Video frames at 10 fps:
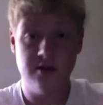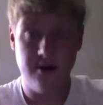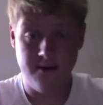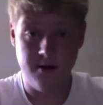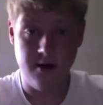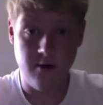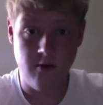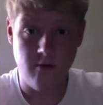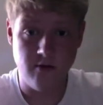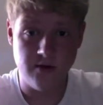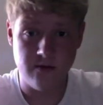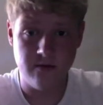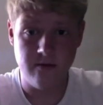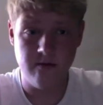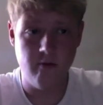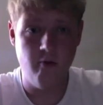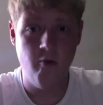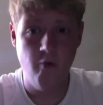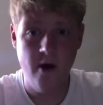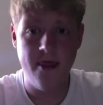be just
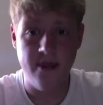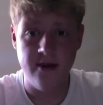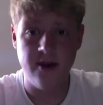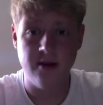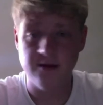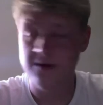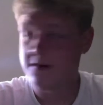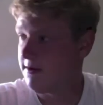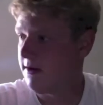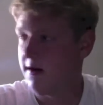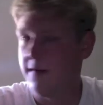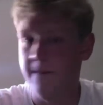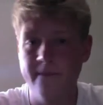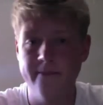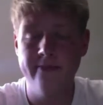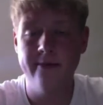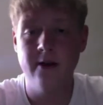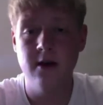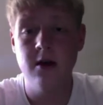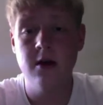wet things. Um,
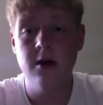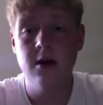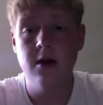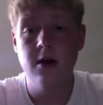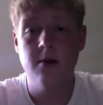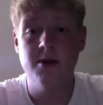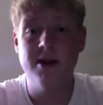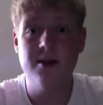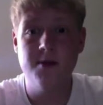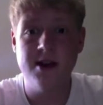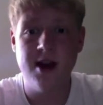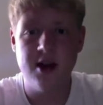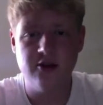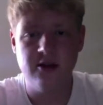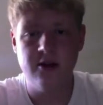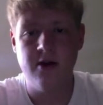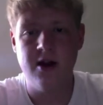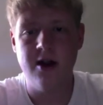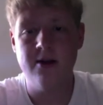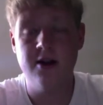but they have to be naturally wet.
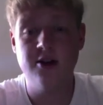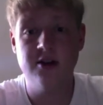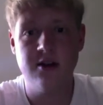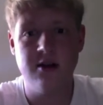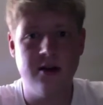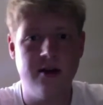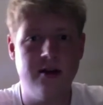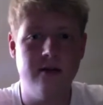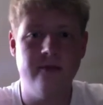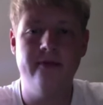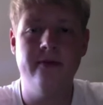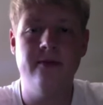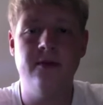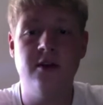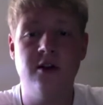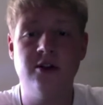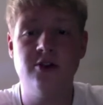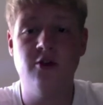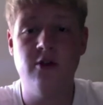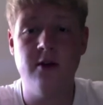I'm not just gonna like dunk a
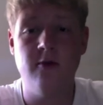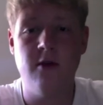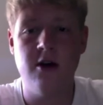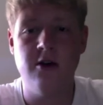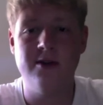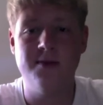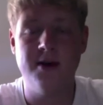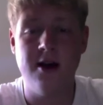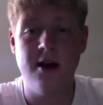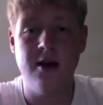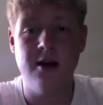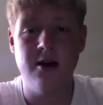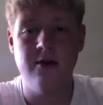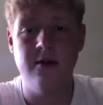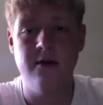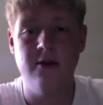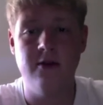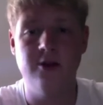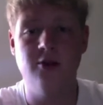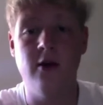toy in water, spin on it, and review a
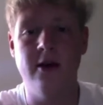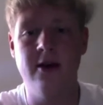toy.